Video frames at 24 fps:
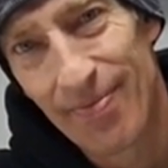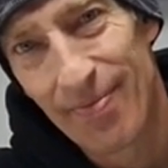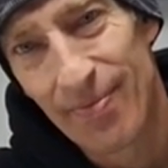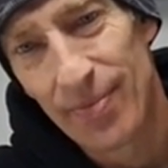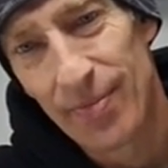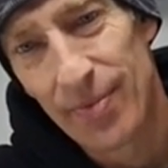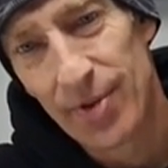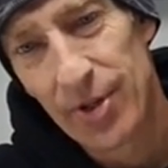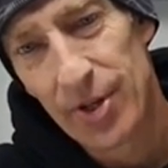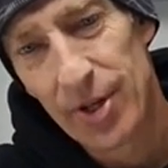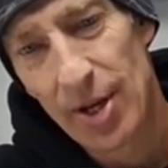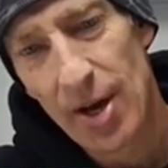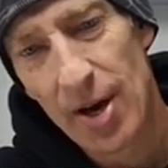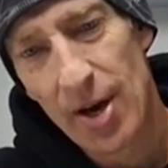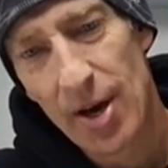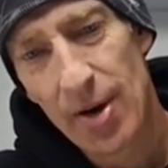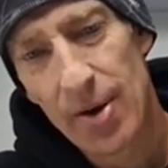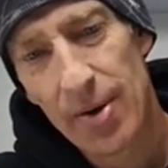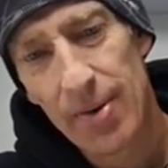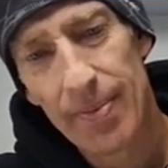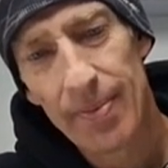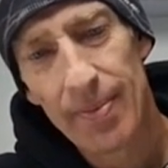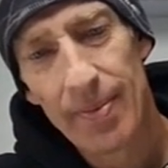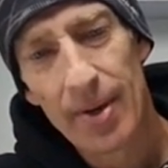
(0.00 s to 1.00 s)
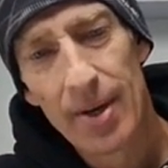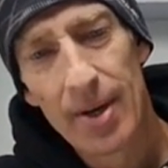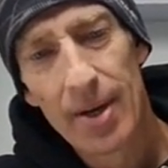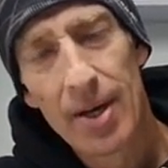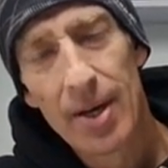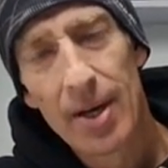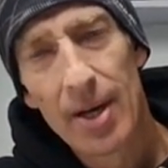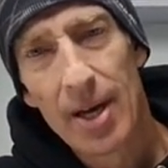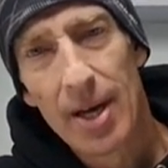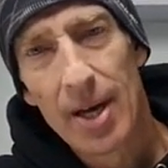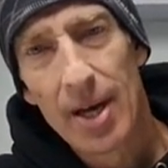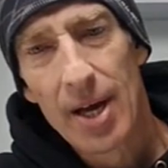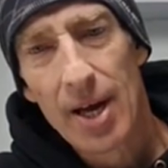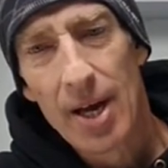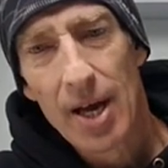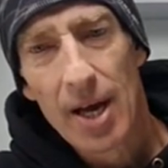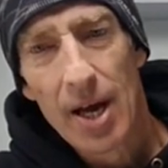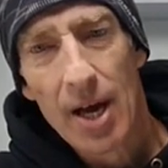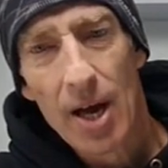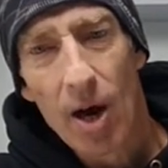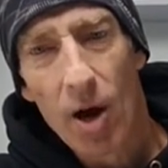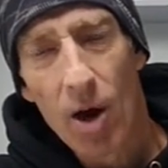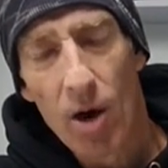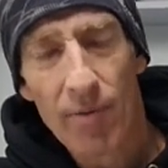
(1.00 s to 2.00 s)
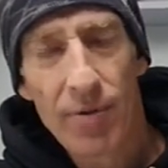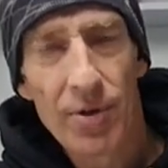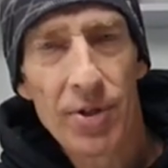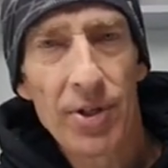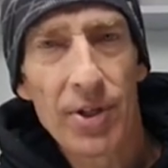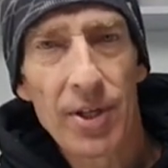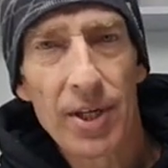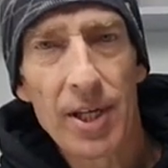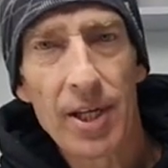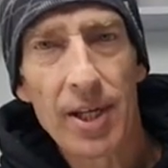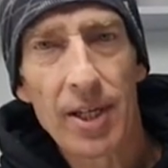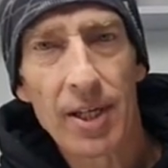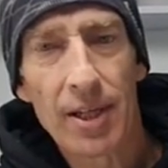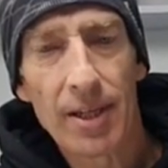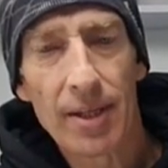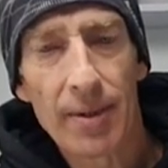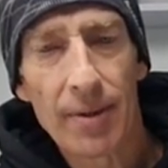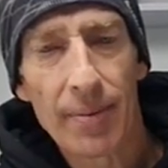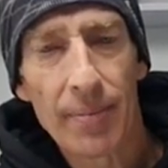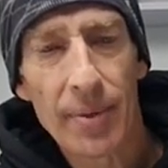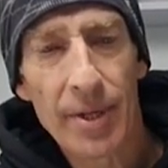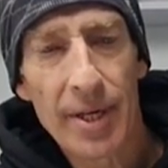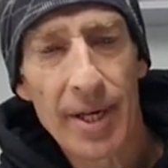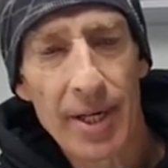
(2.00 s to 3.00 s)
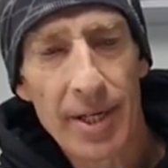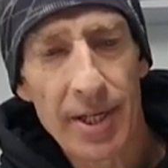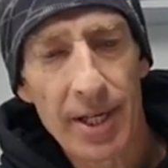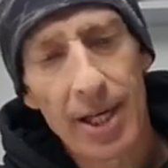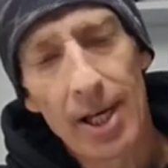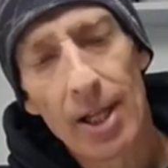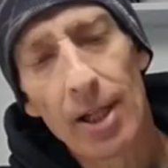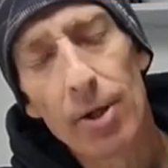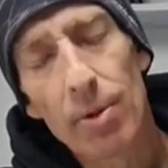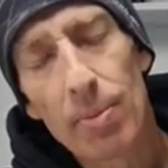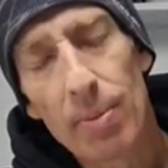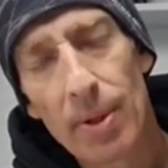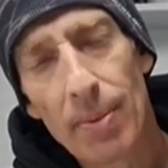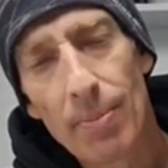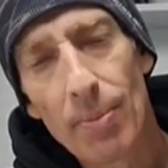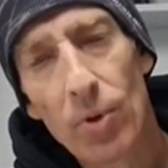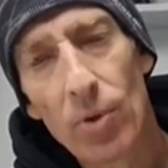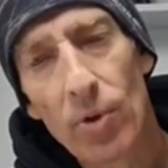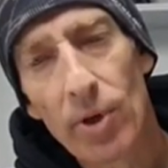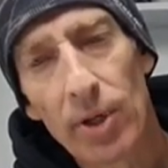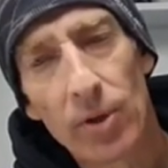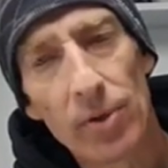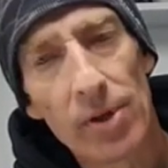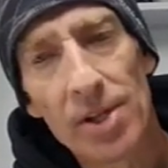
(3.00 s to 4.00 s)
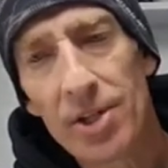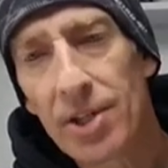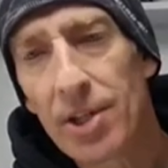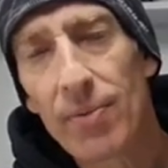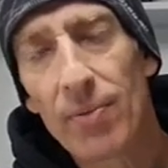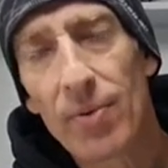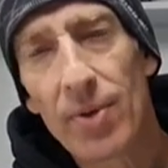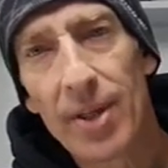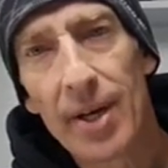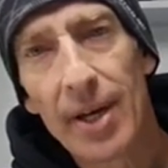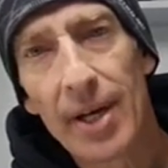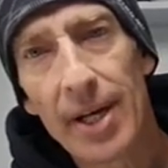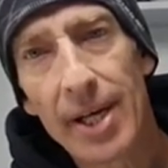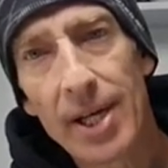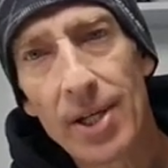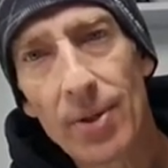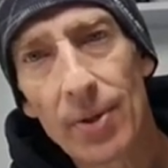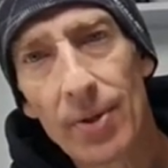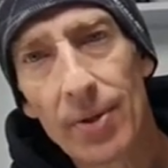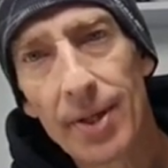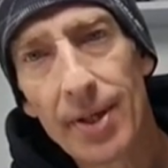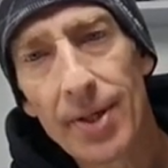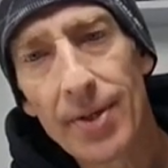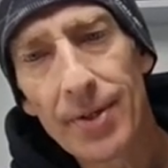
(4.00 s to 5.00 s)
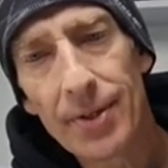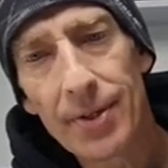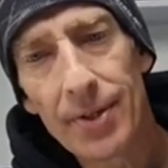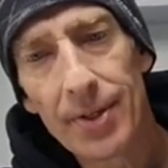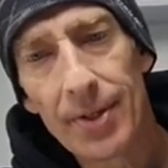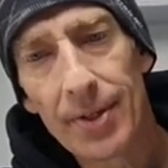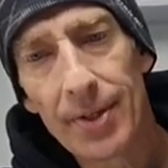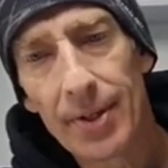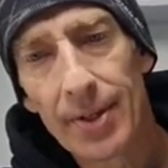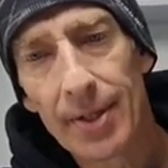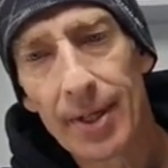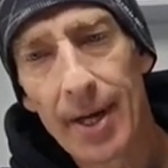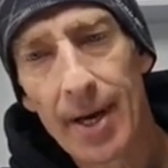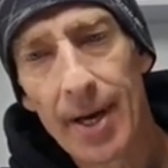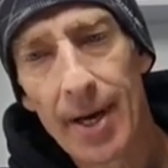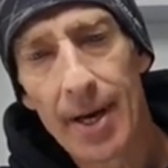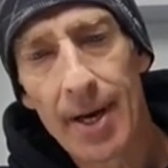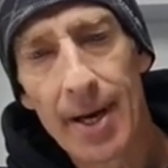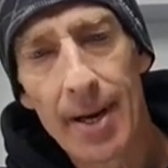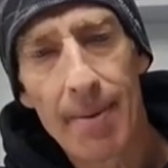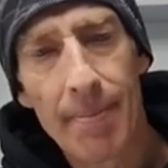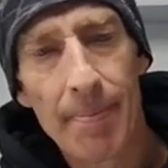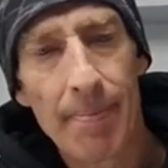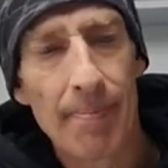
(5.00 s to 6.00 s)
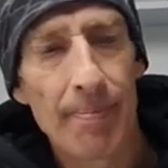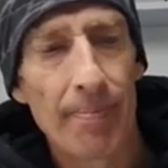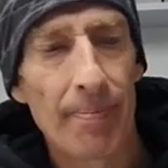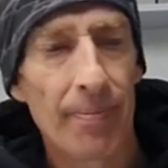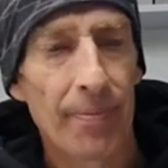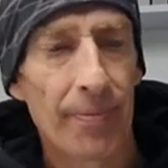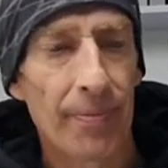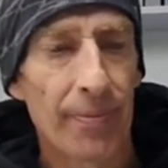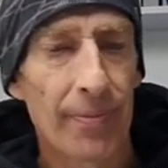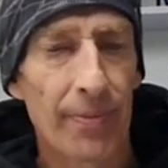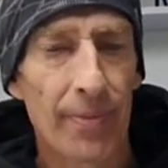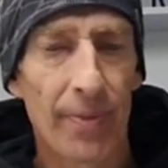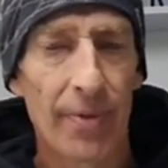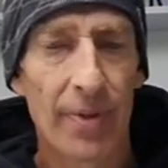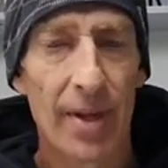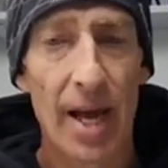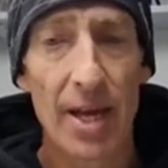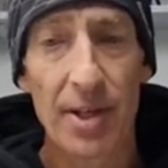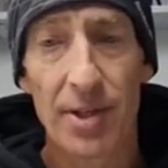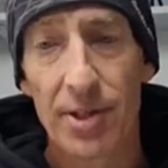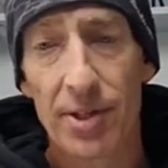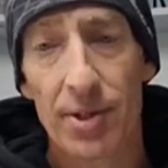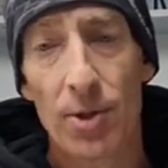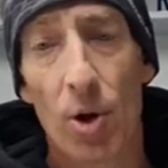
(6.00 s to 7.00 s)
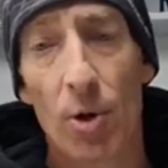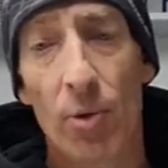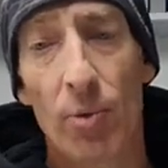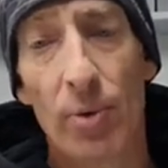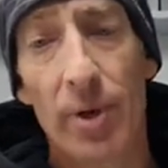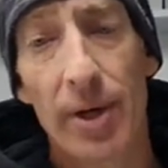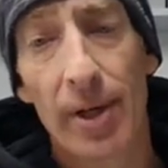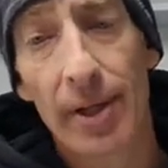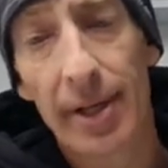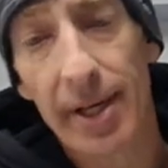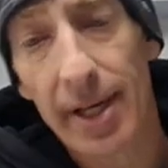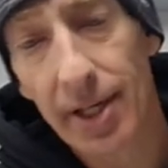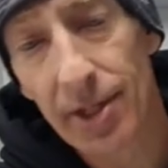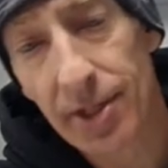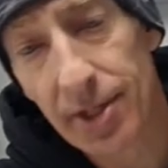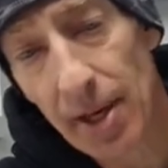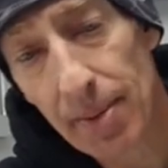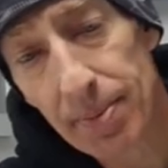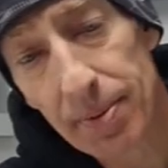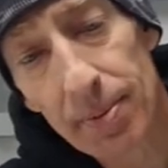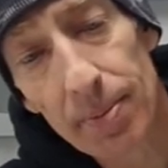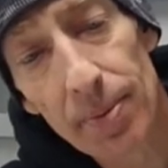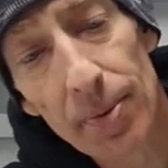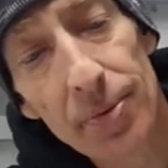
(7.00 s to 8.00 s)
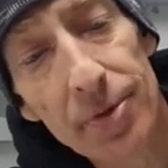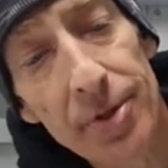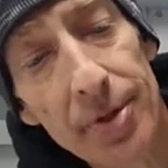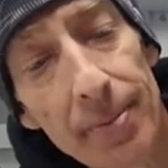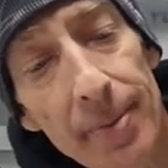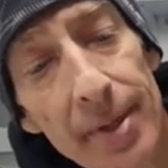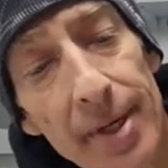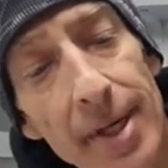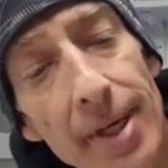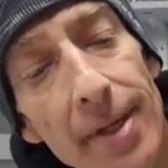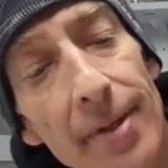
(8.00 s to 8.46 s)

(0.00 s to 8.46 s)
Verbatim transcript: So obviously we need to get a little bit more aggressive with the heat on this. Um, that's not really acceptable to me.